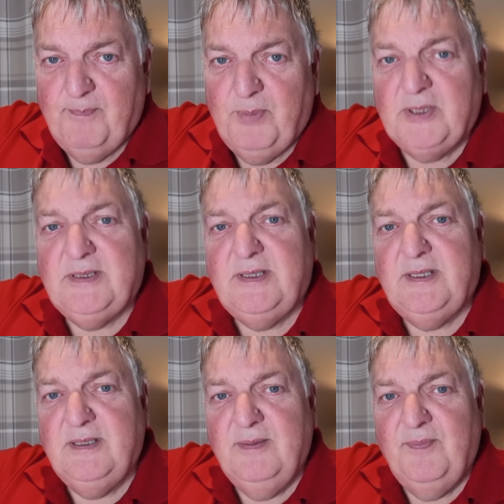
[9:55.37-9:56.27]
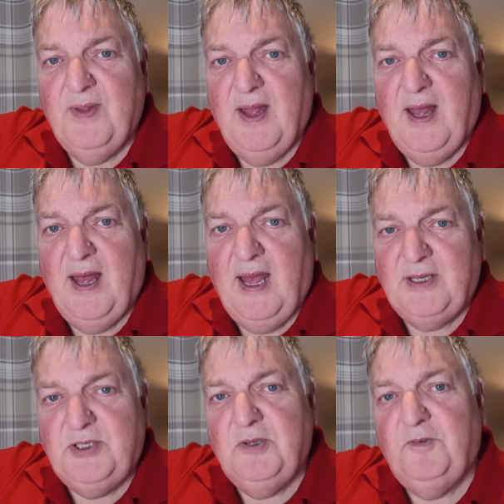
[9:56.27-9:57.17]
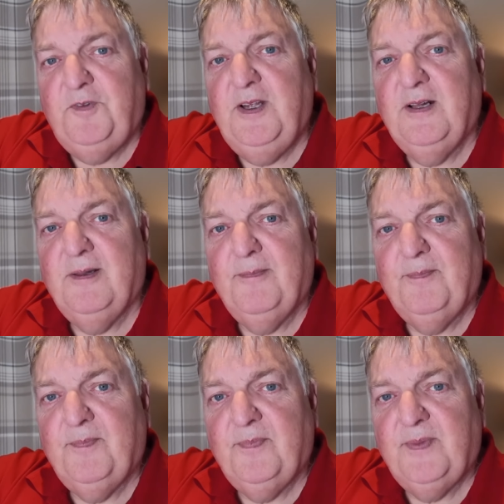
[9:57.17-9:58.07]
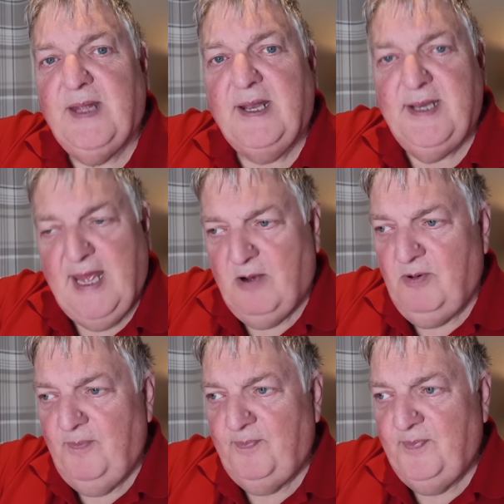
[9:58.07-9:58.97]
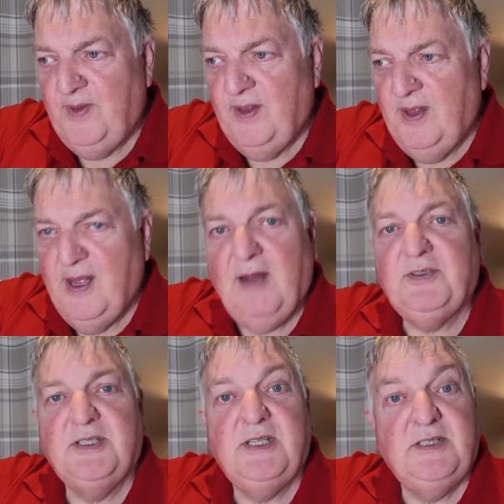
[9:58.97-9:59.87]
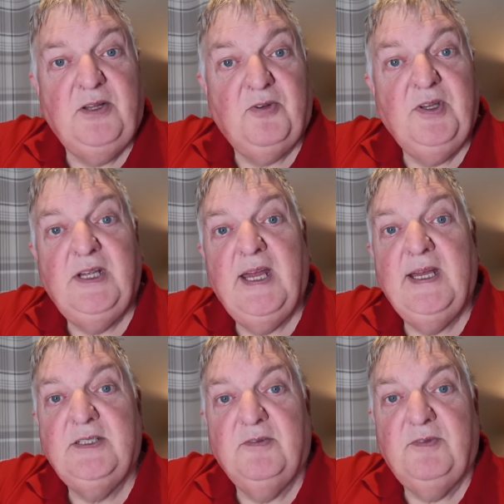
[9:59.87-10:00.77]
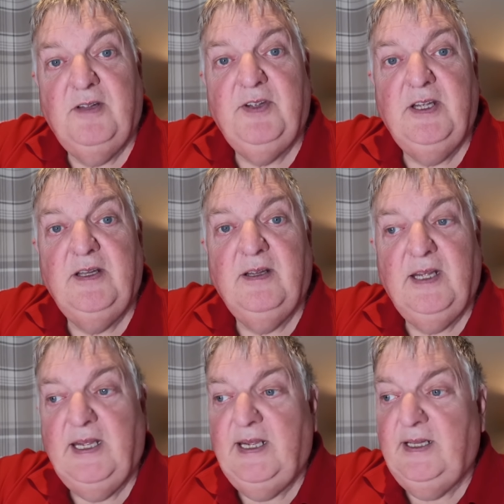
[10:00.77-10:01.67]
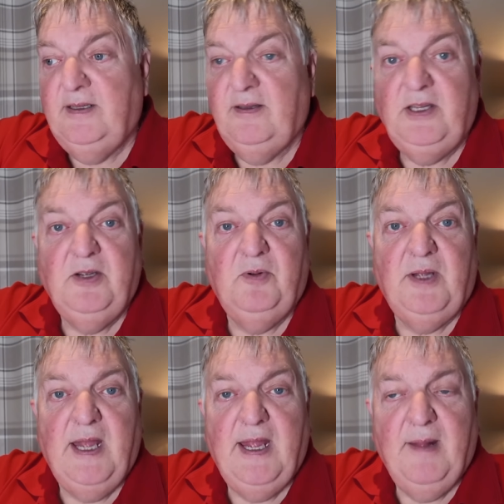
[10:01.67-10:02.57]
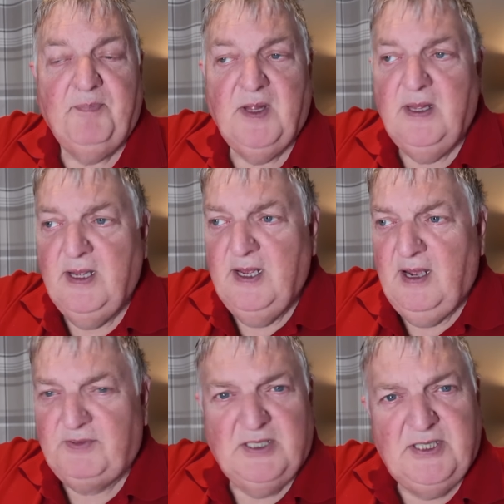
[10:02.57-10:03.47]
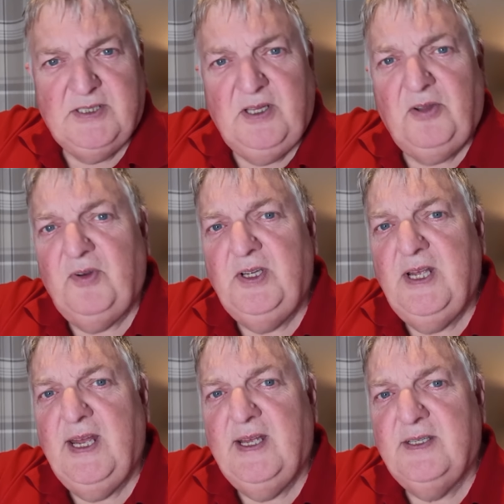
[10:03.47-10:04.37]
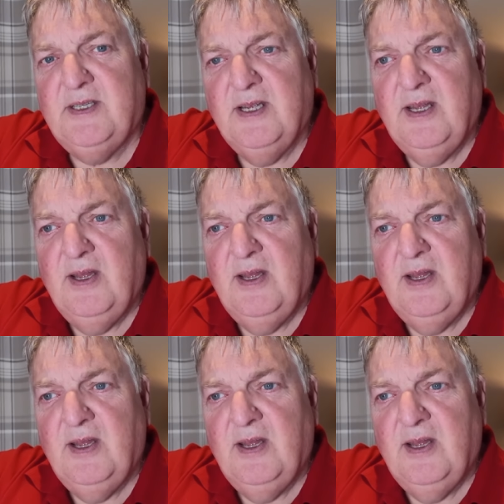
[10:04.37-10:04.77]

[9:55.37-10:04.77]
But I do feel that now after 63 years of living in the UK, after 63 years